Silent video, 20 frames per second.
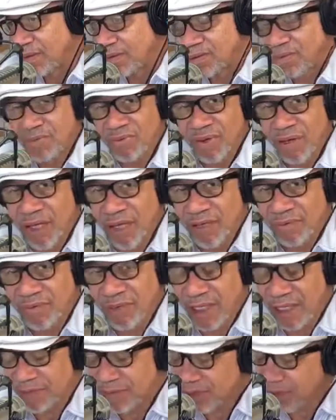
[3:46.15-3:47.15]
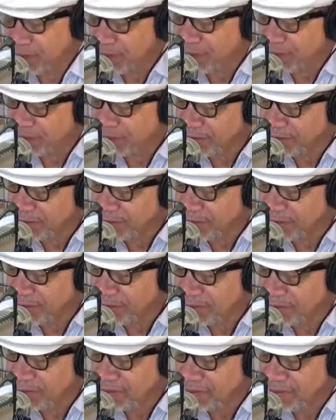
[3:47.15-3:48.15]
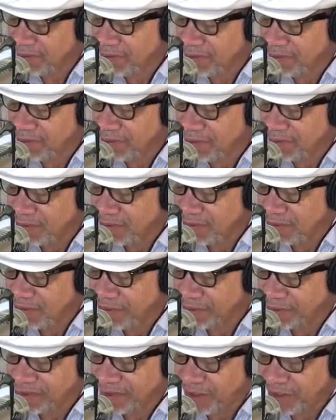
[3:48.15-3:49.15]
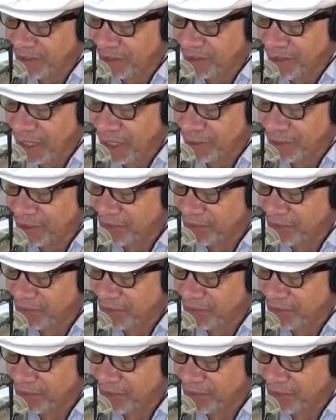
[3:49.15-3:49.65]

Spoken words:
draft African Americans. It was fairly common